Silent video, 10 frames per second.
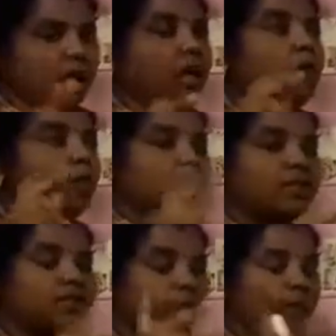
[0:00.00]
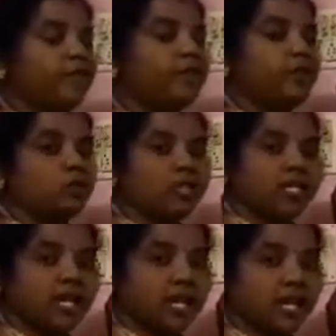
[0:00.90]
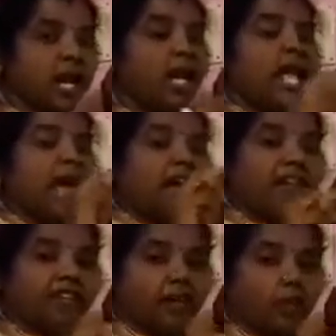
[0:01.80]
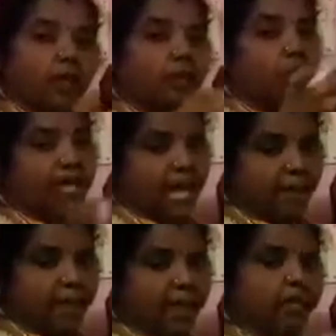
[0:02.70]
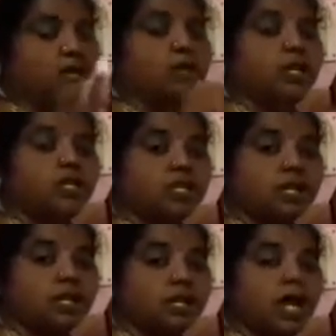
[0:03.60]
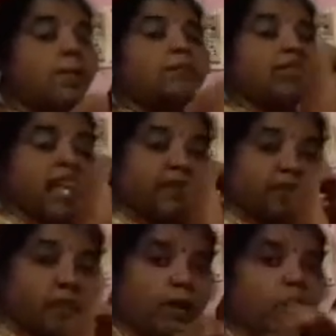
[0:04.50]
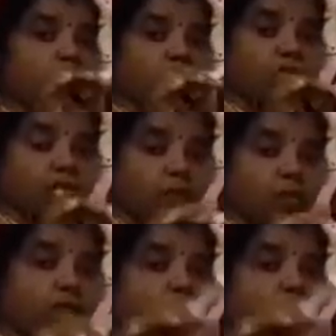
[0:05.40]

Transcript: law. What is the formula for Newton's second law? F equal to ma. Newton's third law, F1 which is equal